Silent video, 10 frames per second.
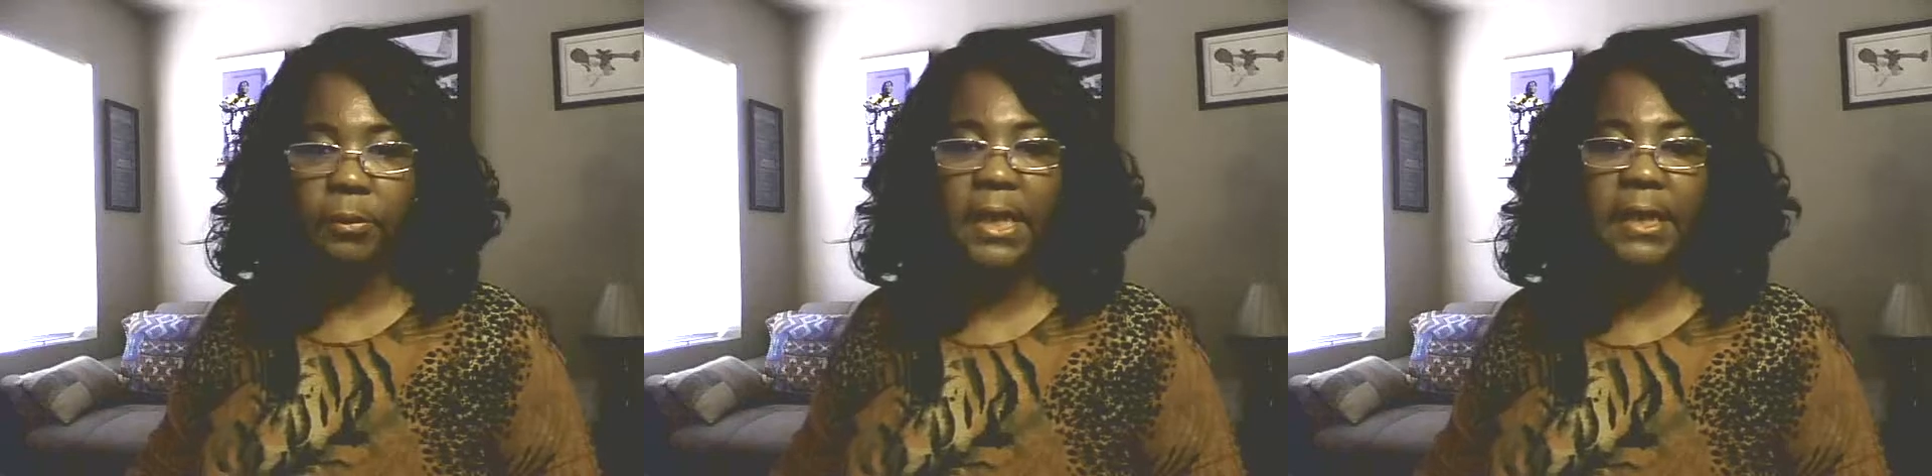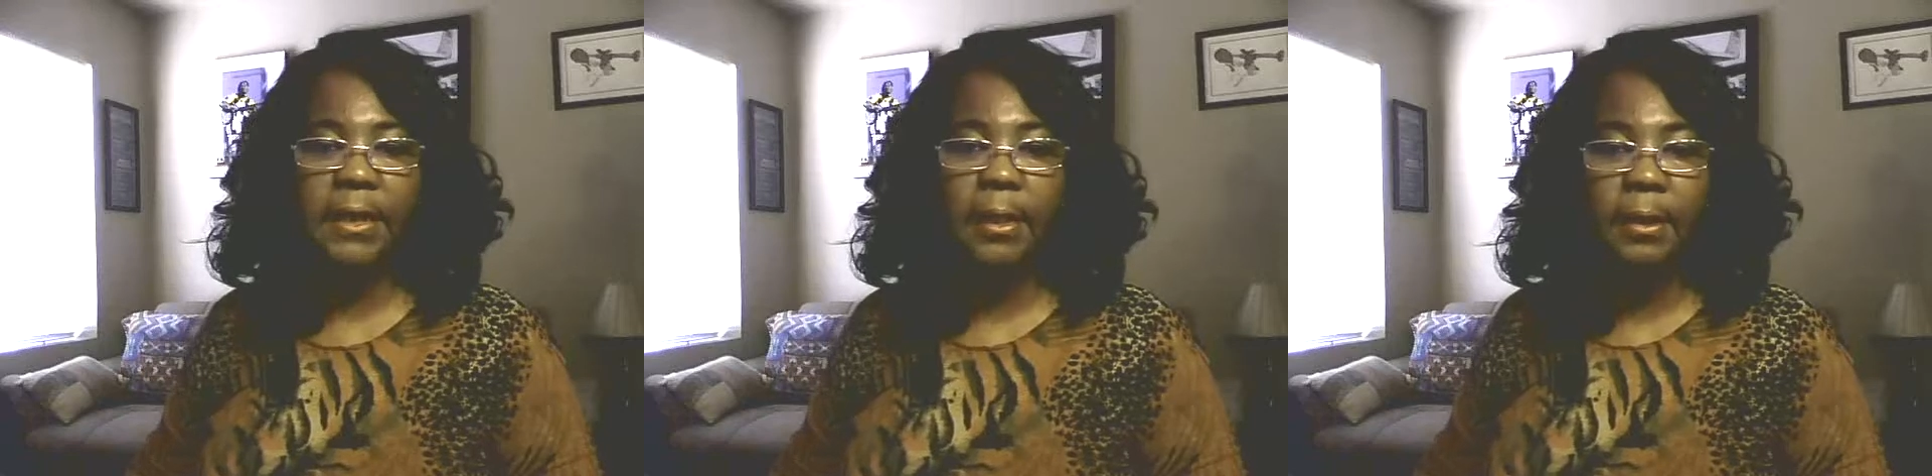
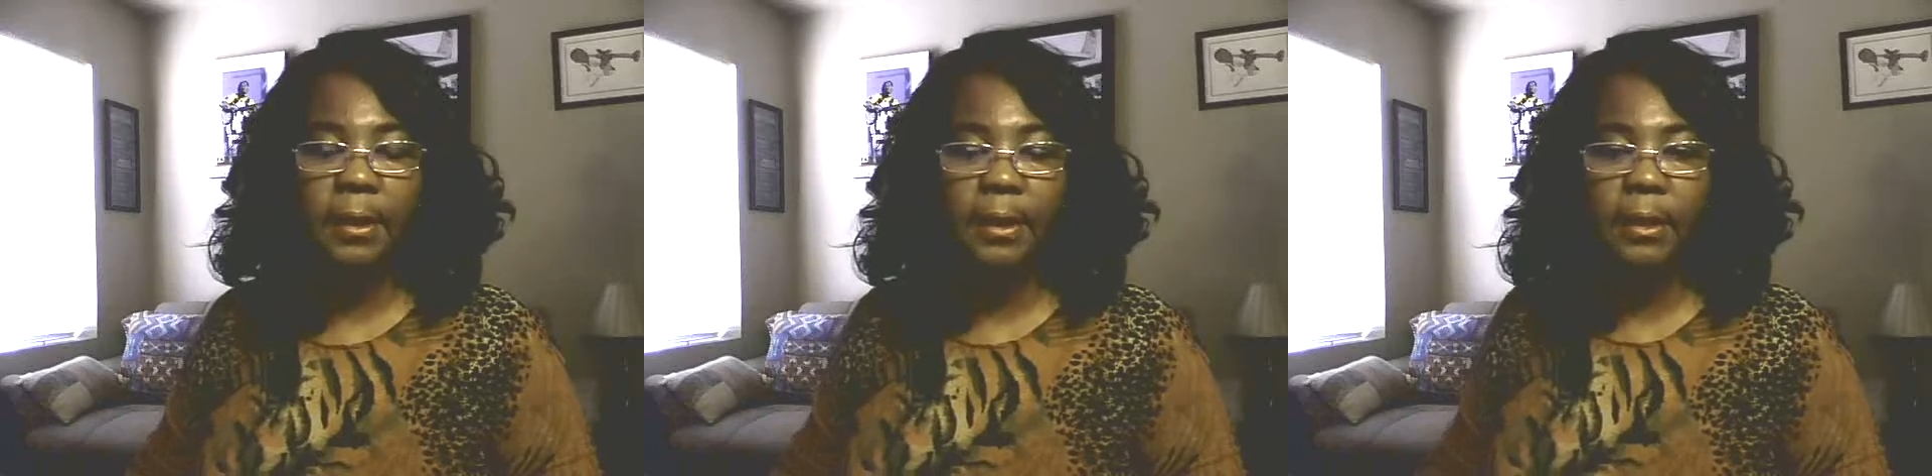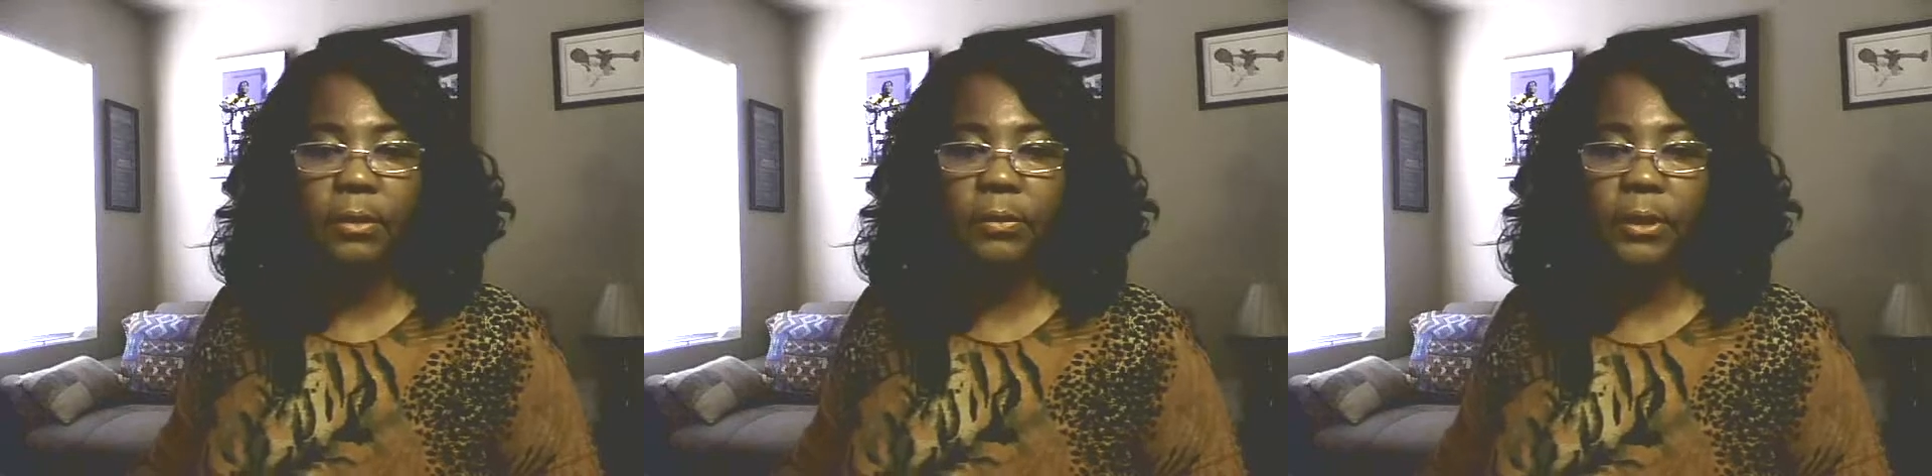because I did
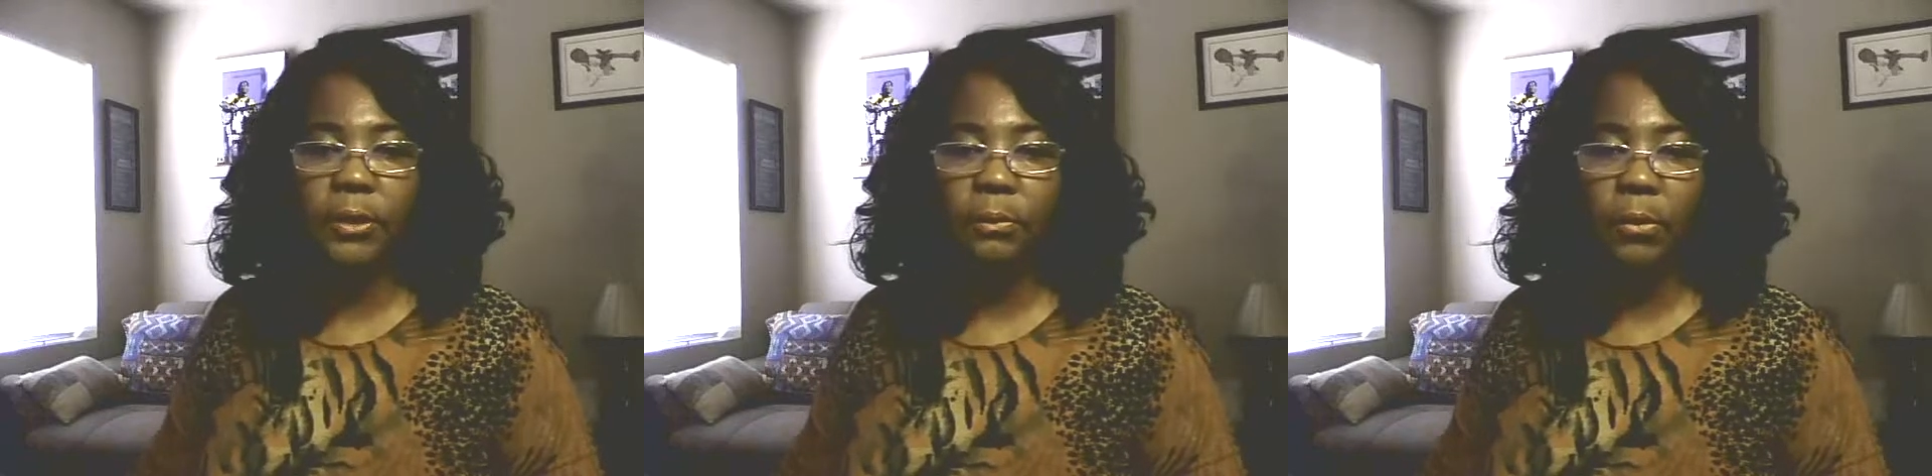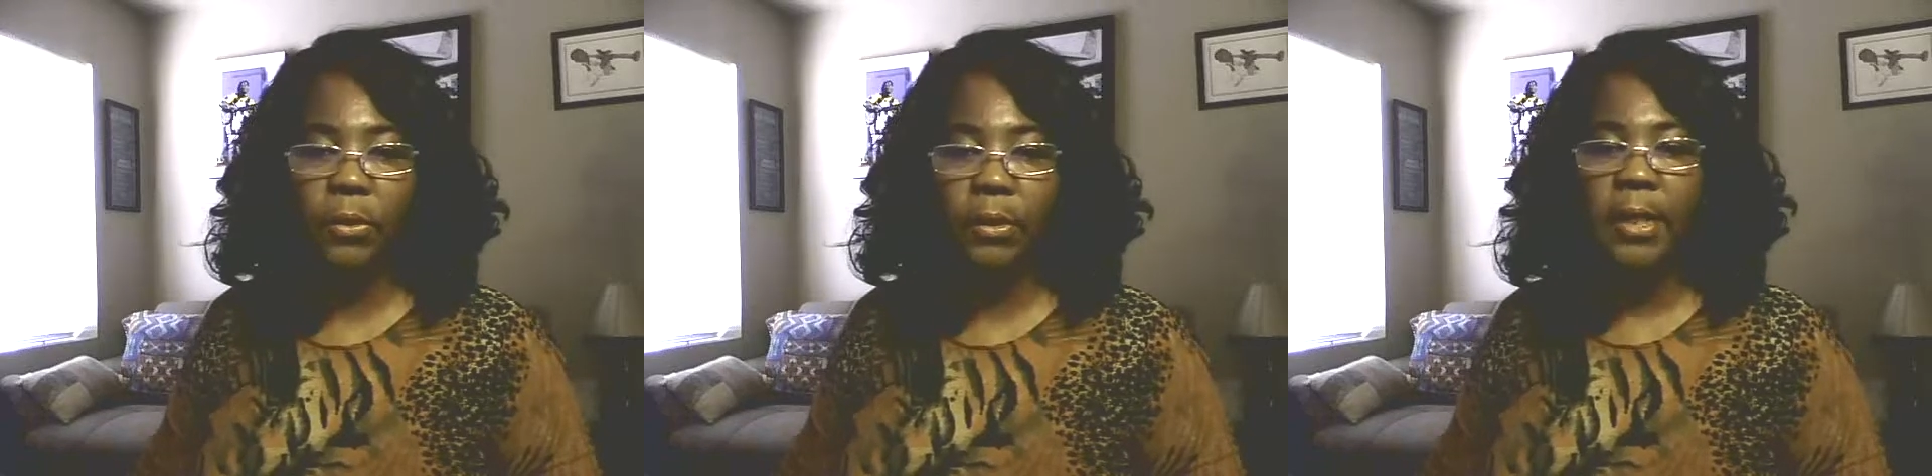go into
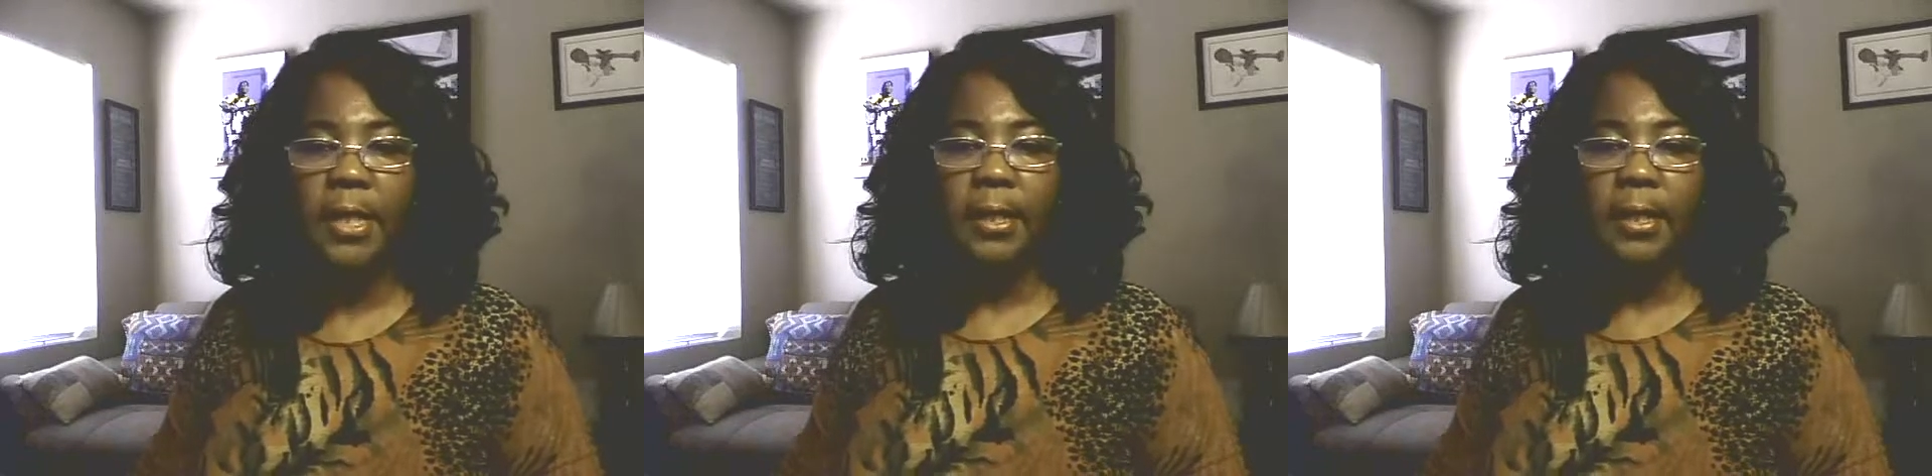more